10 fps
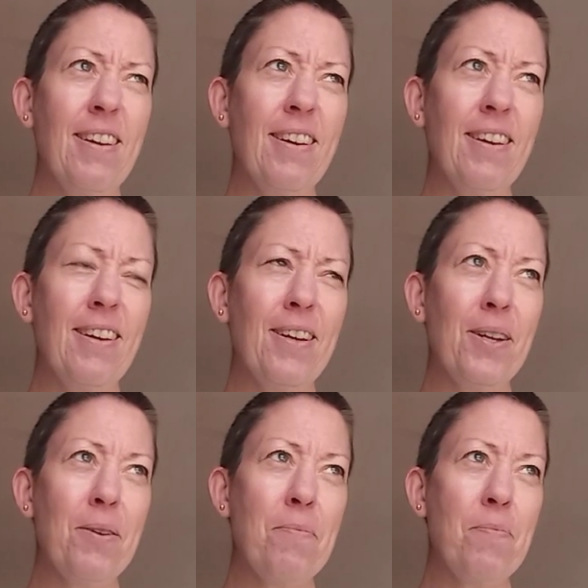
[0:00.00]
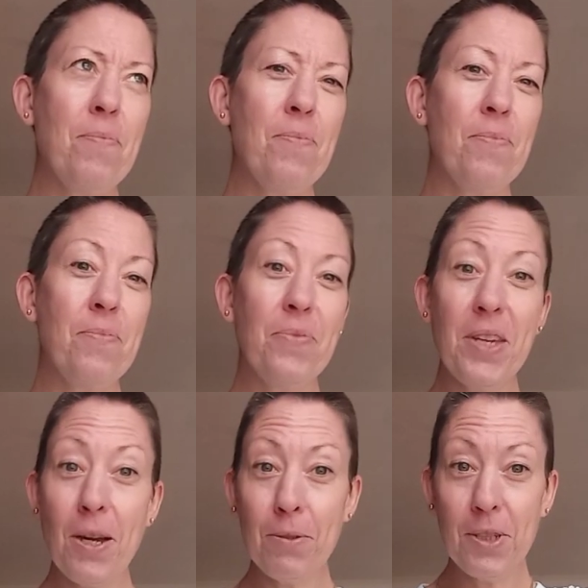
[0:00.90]
The
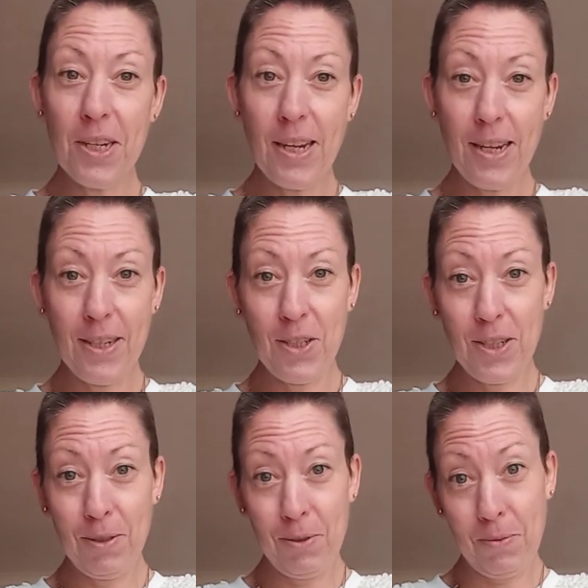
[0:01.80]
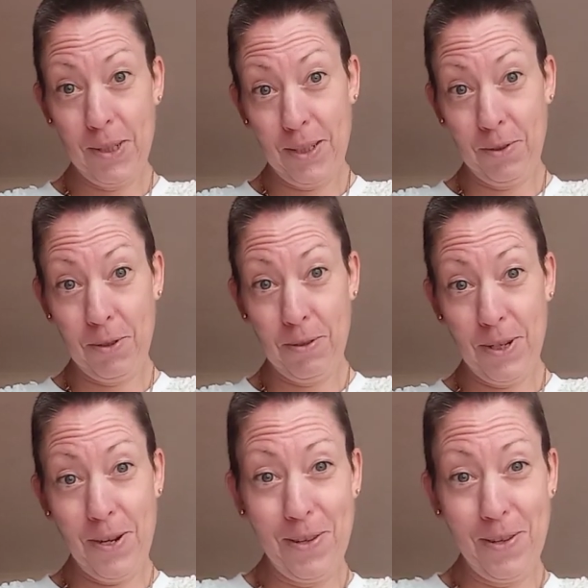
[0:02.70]
OG Shells World crew.